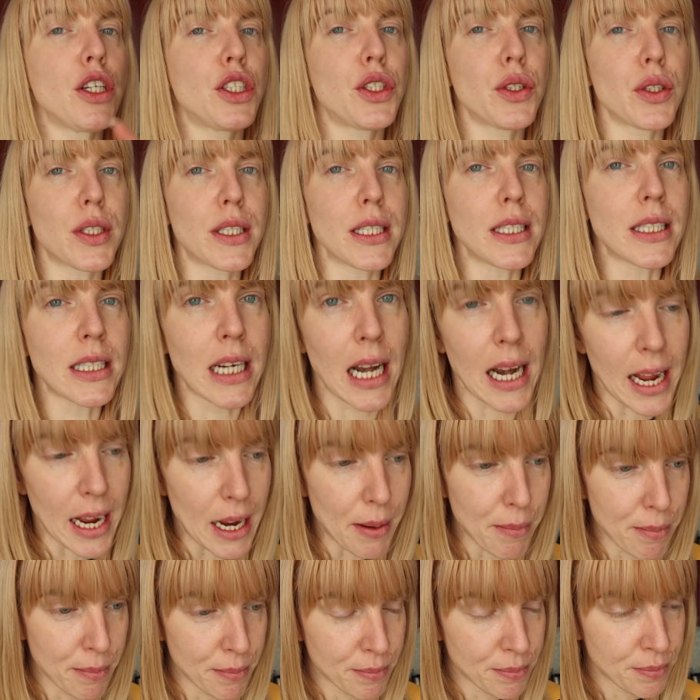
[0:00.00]
I should
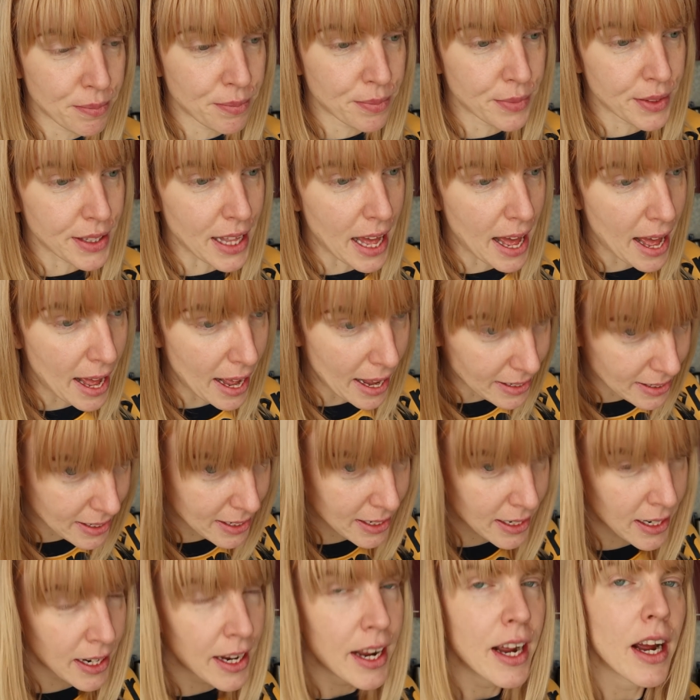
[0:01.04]
disclaim
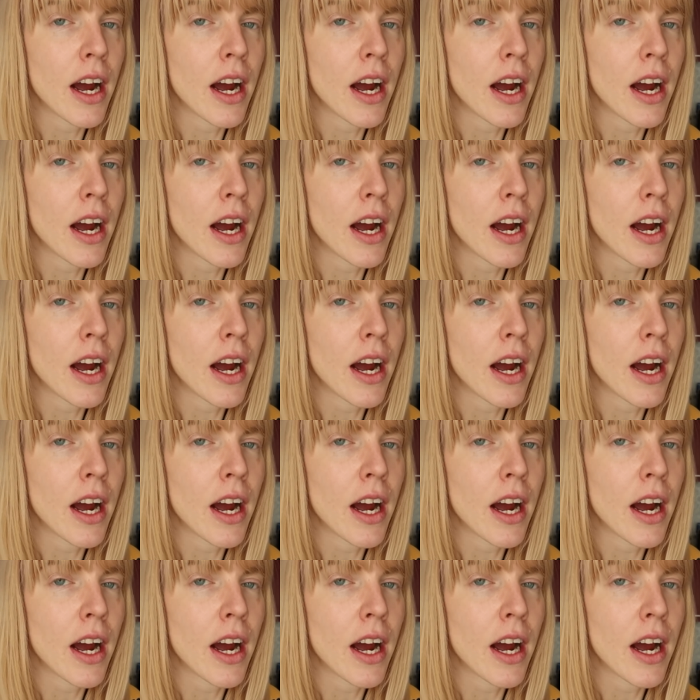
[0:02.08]
that